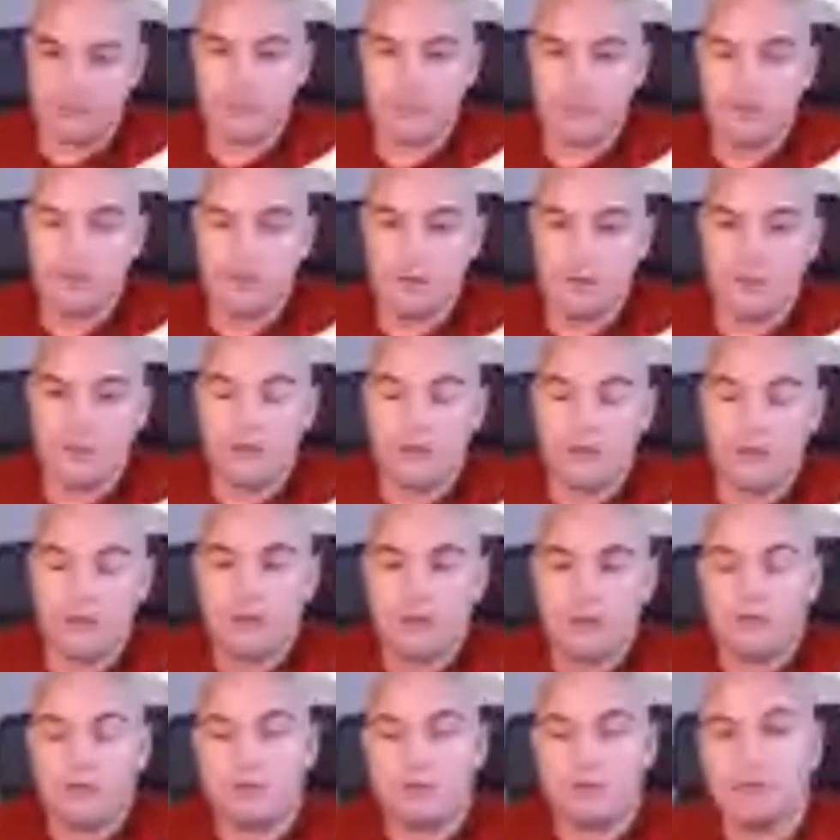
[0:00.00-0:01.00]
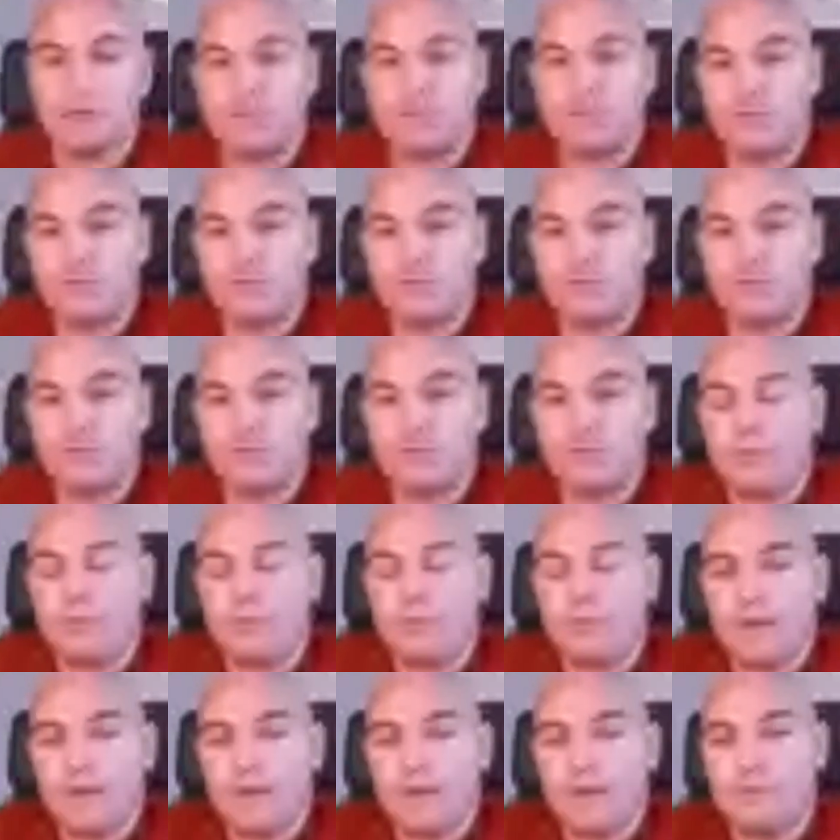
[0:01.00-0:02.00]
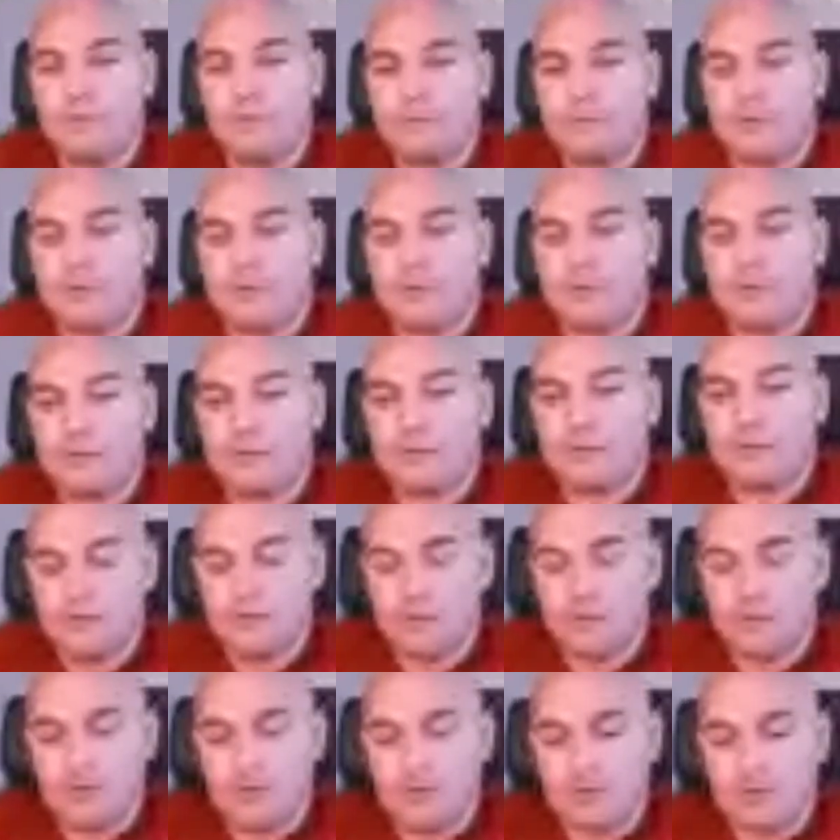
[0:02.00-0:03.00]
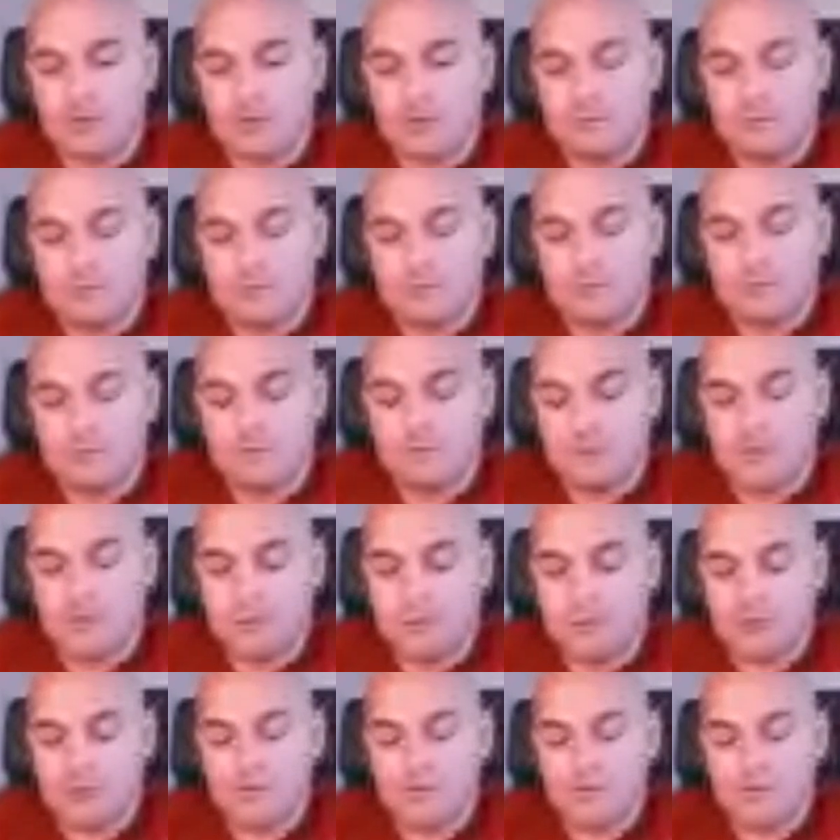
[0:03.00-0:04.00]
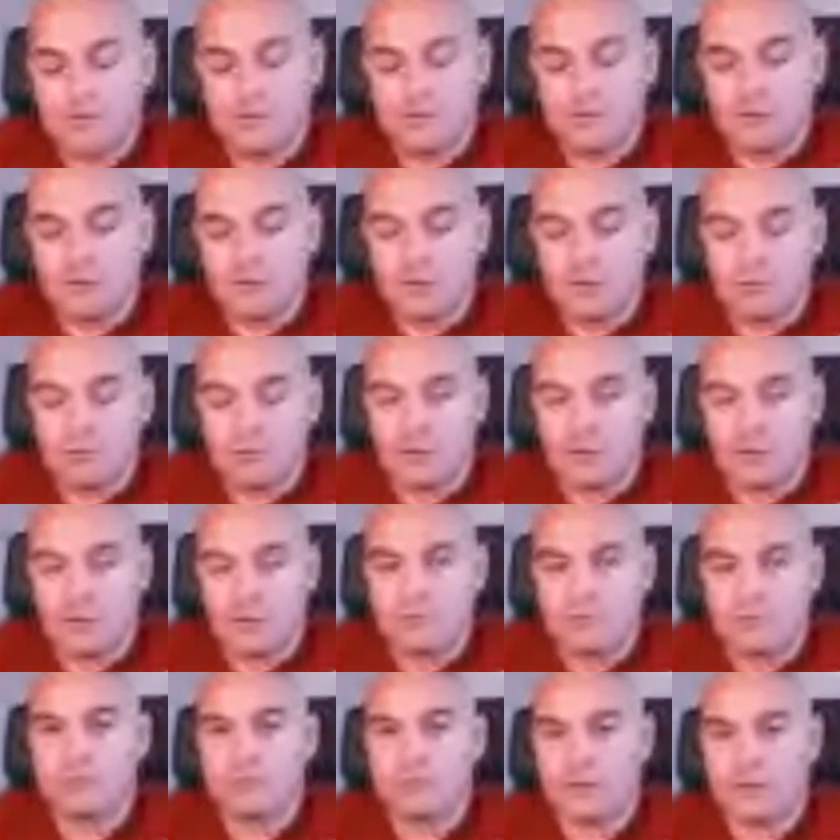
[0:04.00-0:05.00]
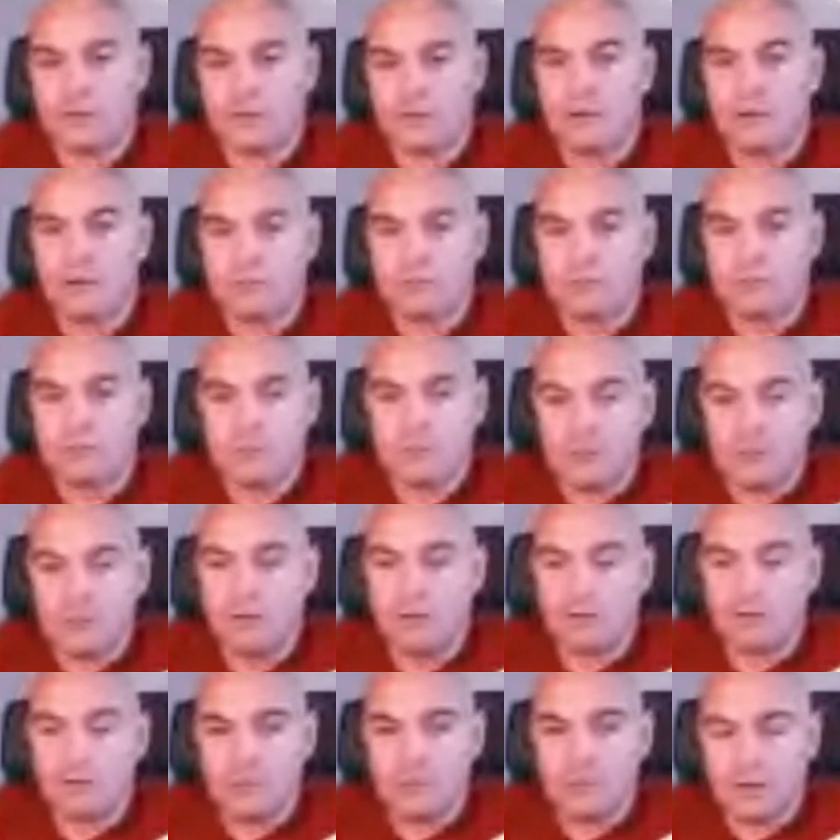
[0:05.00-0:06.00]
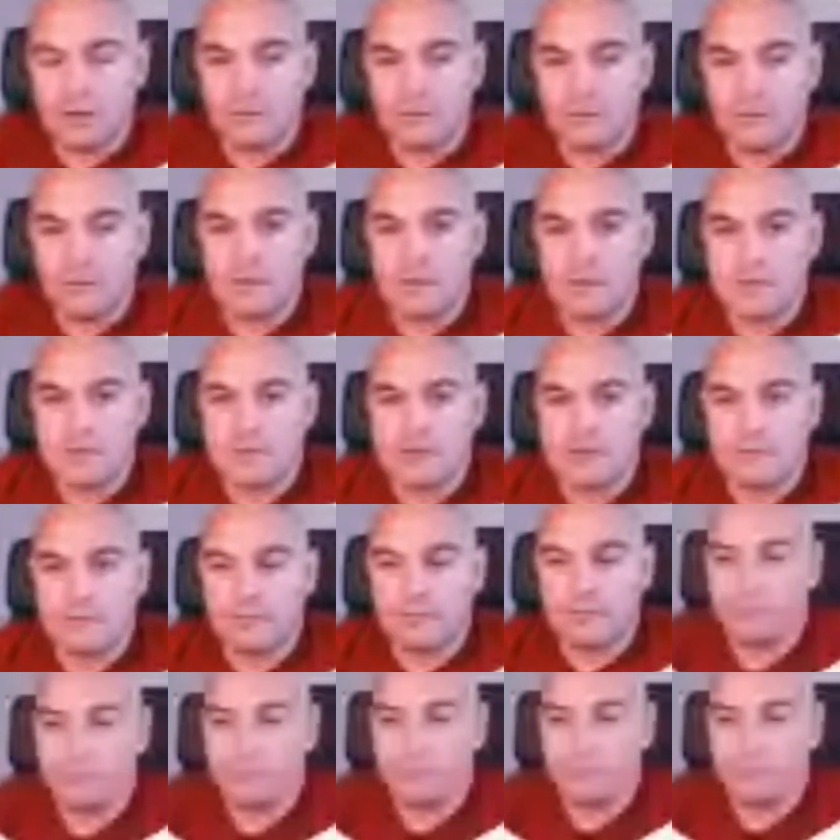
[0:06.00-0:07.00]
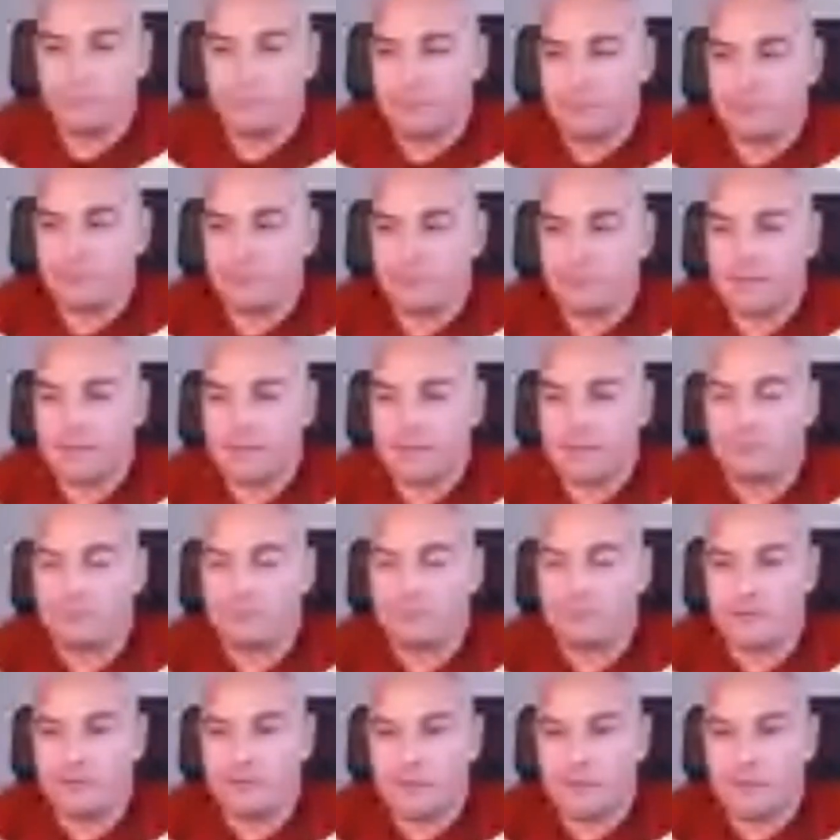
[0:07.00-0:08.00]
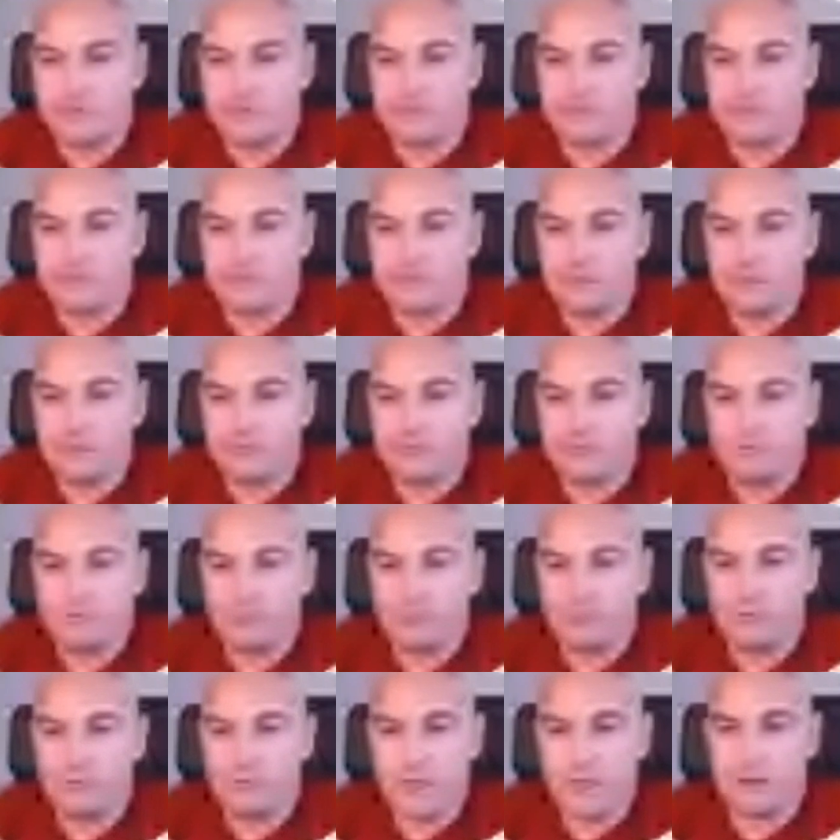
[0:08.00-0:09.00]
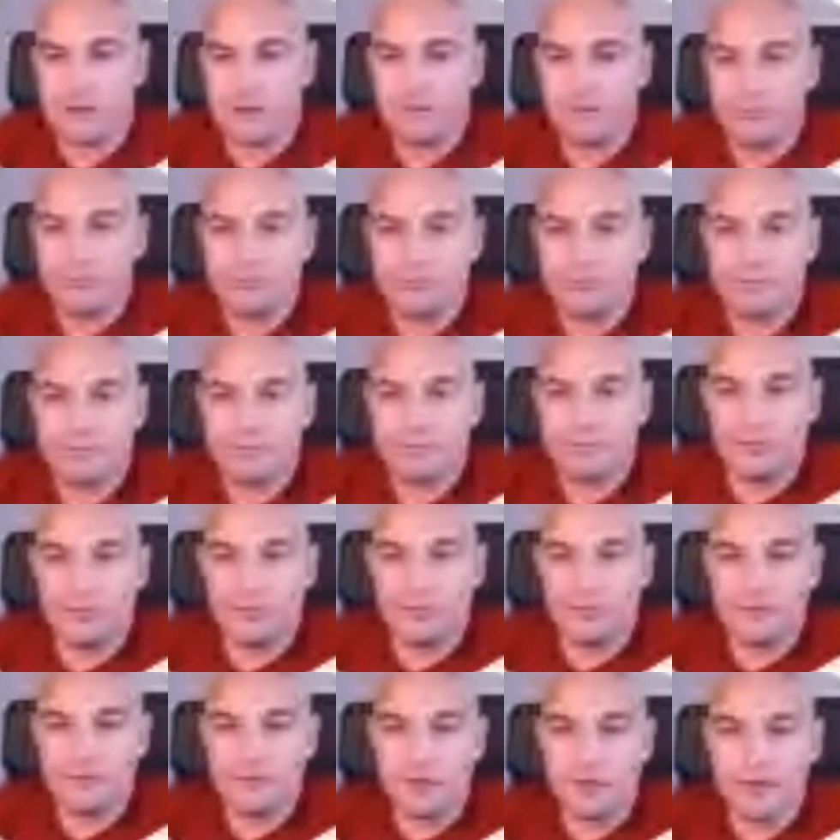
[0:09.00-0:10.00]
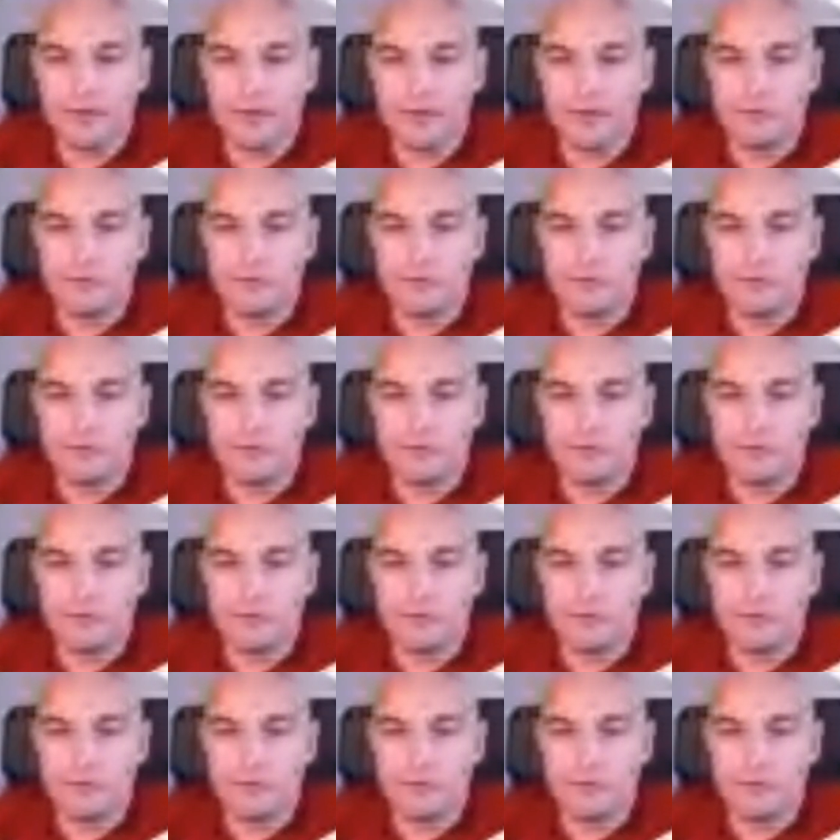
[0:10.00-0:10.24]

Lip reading: So what the aim is here, right? You've got these 3 different time frames, which obviously aren't a real thing, and they're just a categorization that I've sort of made up in order to have a conversation.